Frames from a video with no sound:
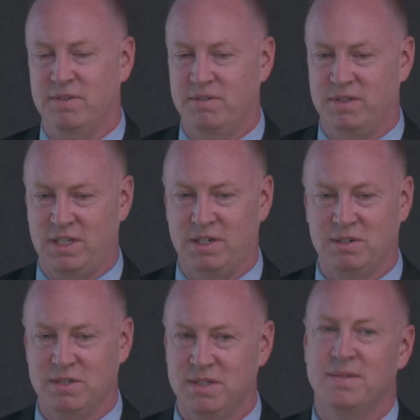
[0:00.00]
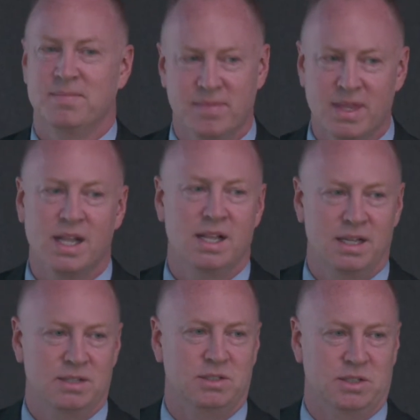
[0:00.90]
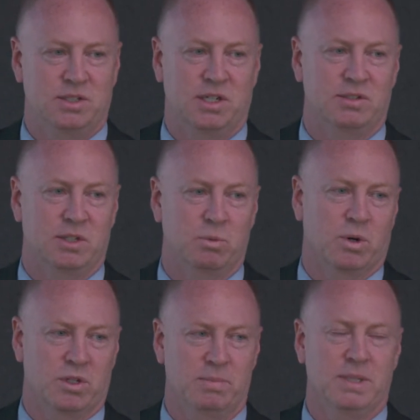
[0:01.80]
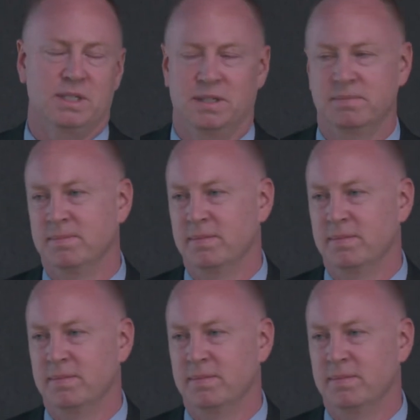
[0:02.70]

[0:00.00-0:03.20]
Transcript: 50 years just generally worked the building.